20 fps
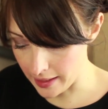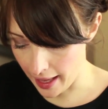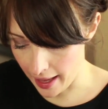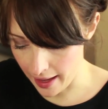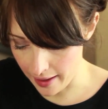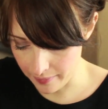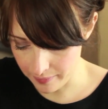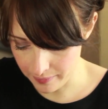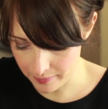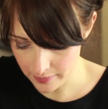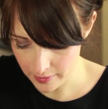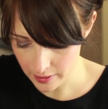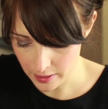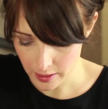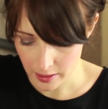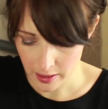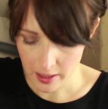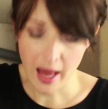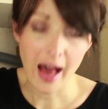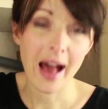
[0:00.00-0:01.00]
that,
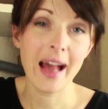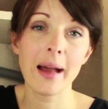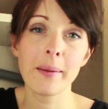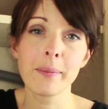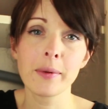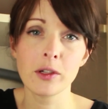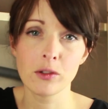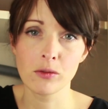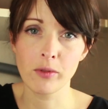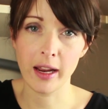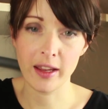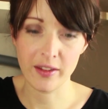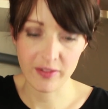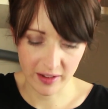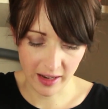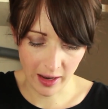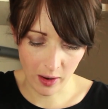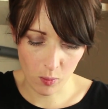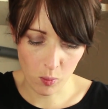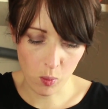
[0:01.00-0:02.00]
I am going to
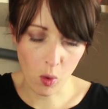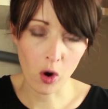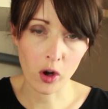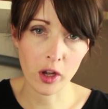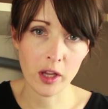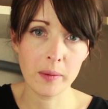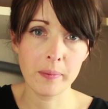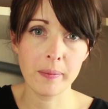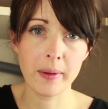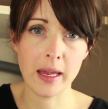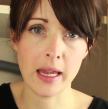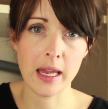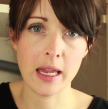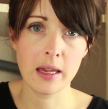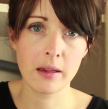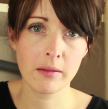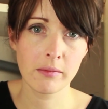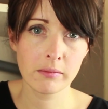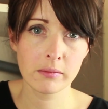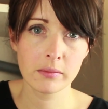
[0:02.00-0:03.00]
rifle out what can be
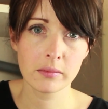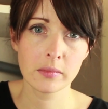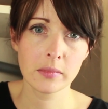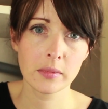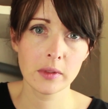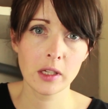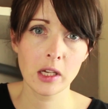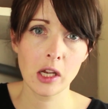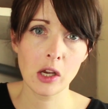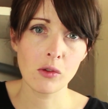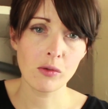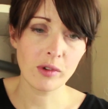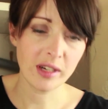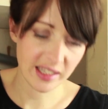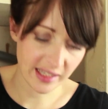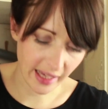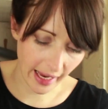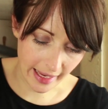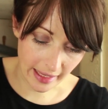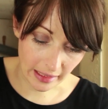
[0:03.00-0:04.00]

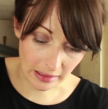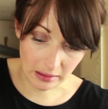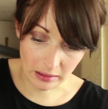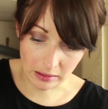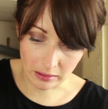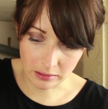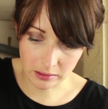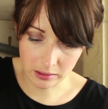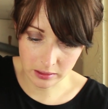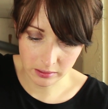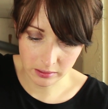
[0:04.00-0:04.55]
recycled